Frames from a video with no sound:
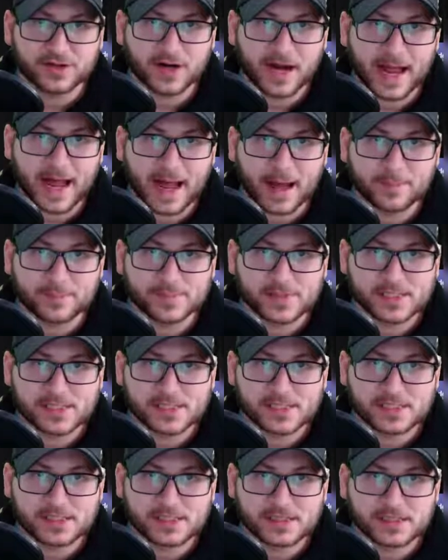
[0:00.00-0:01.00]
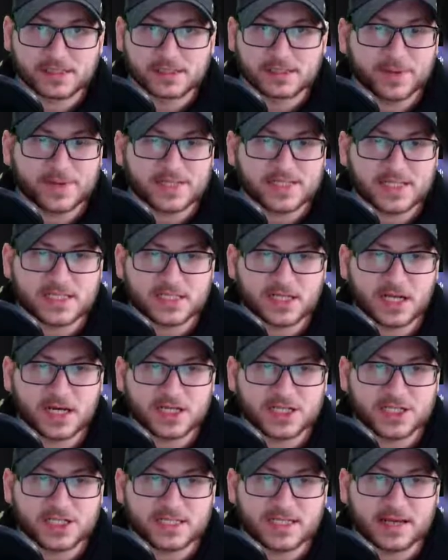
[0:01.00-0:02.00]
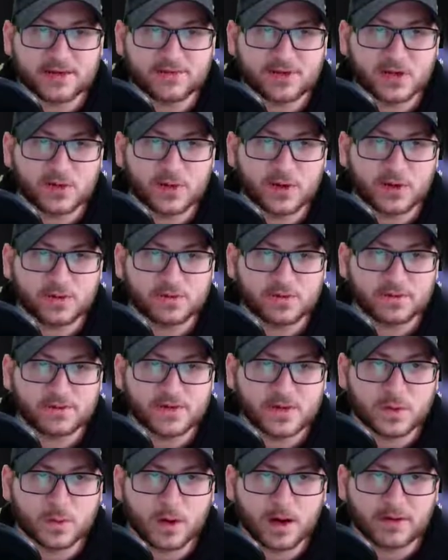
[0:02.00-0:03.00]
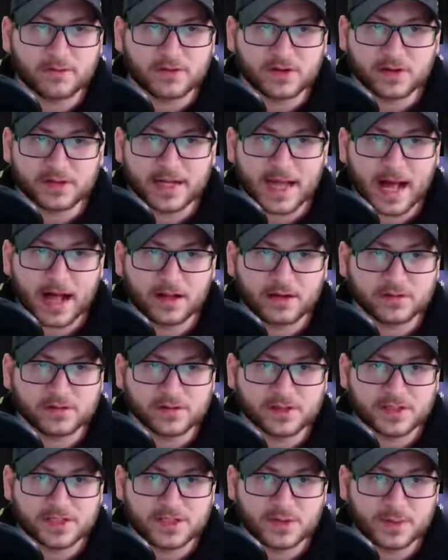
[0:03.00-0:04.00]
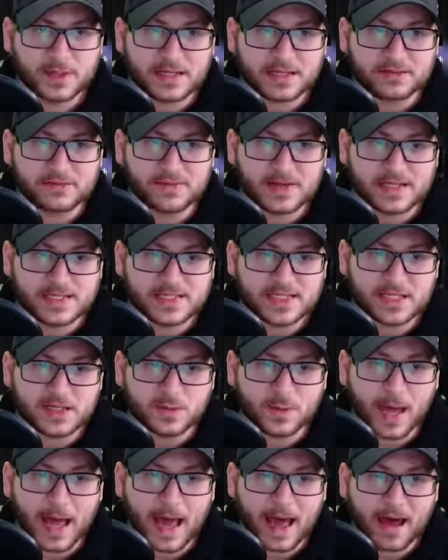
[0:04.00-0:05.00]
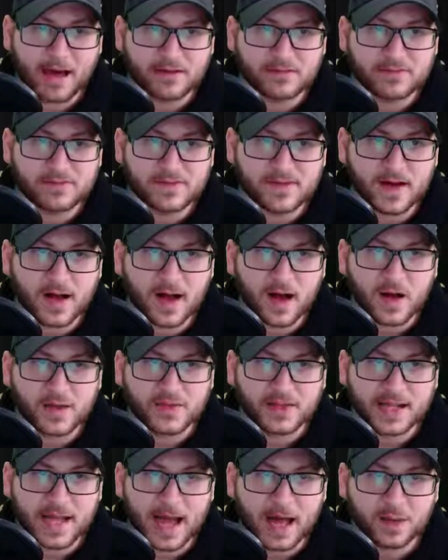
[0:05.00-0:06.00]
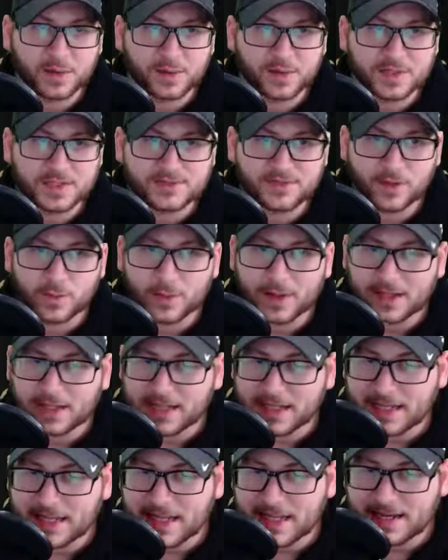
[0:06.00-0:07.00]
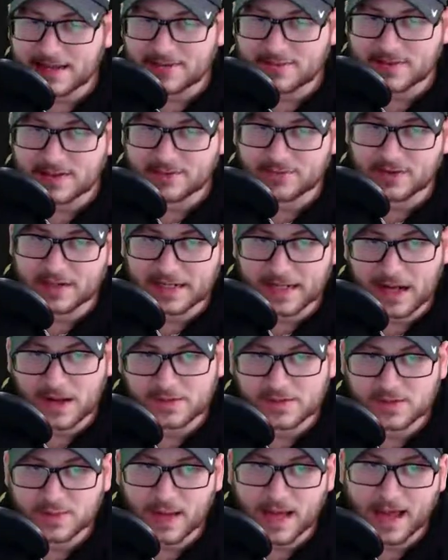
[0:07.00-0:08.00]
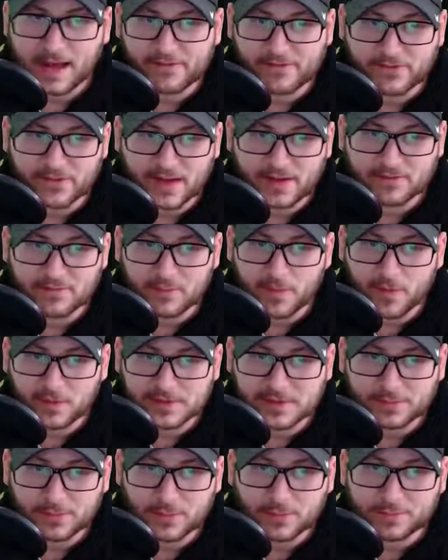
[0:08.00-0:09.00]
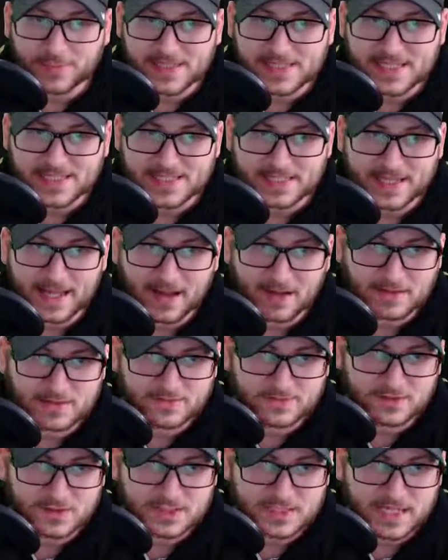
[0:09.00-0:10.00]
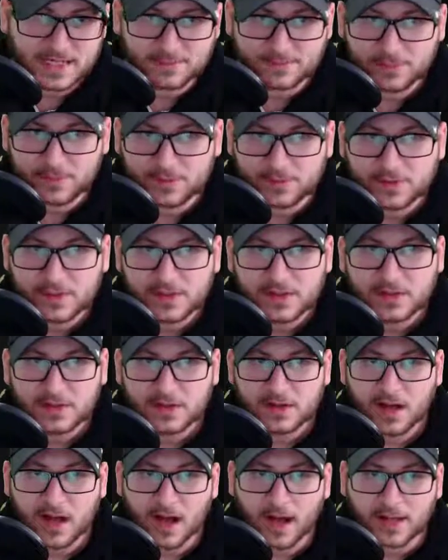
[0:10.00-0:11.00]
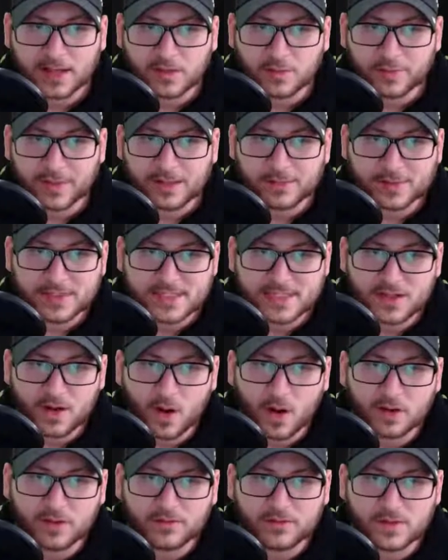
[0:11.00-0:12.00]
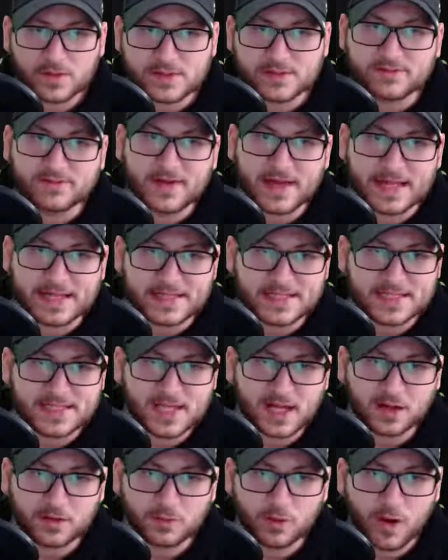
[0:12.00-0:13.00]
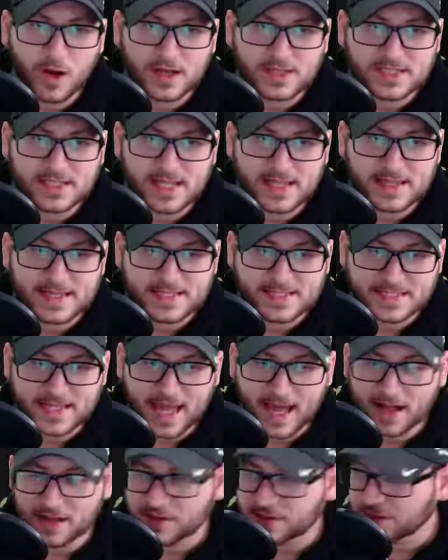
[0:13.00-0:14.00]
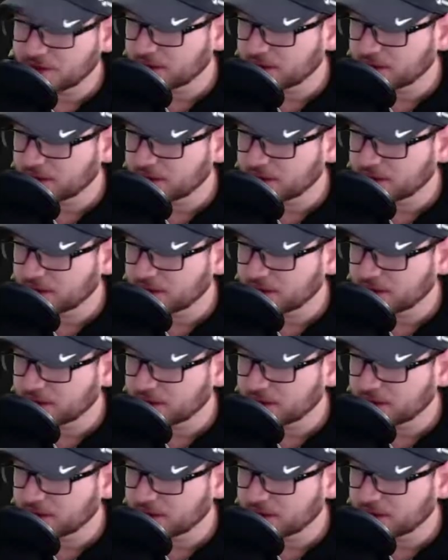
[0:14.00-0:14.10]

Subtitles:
calendar apps. But this is going to just give you an overview of your calendar, so any events that you have on the calendars for really any of the different accounts you have. If you have multiple business accounts, for example, you'll be able to see all of those events across this